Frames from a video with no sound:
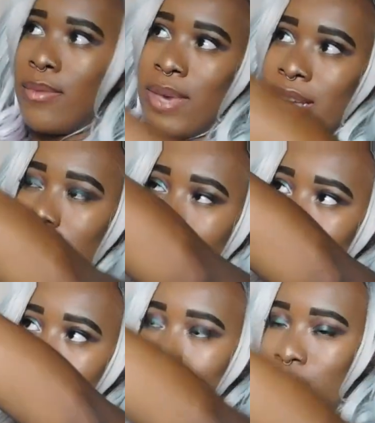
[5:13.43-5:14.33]
It has
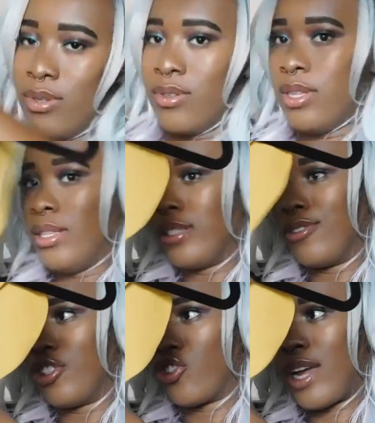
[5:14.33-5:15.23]
these little
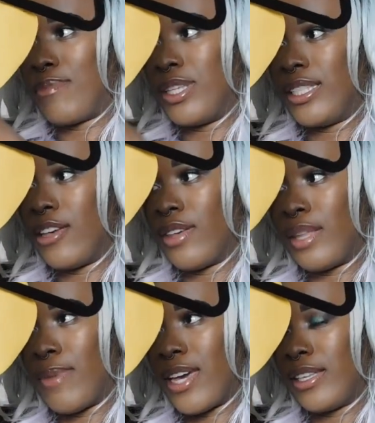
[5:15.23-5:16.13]
strap detailing in
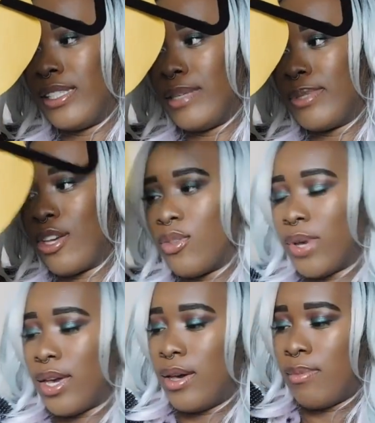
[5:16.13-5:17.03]
the back. It zips all the
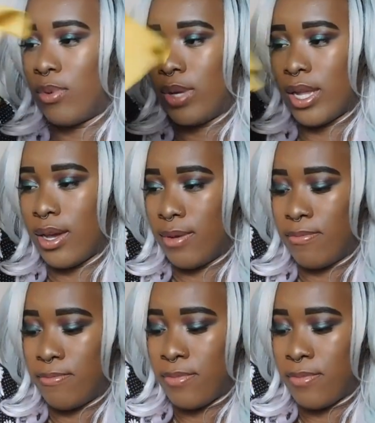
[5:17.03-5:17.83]
way up and whatnot.